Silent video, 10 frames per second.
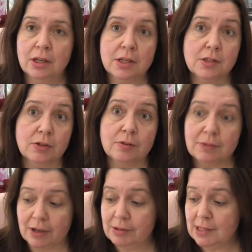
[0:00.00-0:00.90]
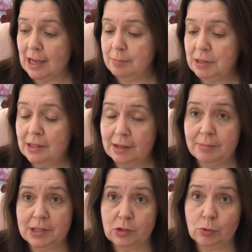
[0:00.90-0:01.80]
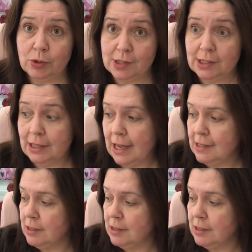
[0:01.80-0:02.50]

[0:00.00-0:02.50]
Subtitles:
So I was happy that my store still had